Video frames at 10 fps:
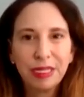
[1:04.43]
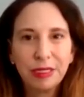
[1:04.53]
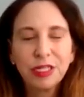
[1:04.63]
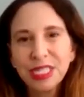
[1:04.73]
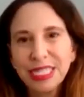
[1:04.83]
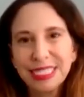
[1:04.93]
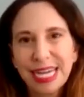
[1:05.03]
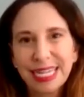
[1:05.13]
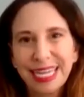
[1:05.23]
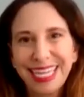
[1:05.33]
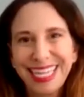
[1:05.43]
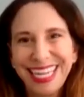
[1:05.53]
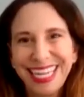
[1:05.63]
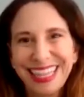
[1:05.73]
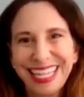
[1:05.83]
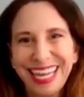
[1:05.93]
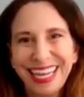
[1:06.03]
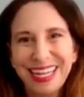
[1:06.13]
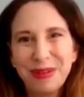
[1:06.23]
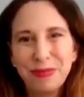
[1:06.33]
nearly a decade, and then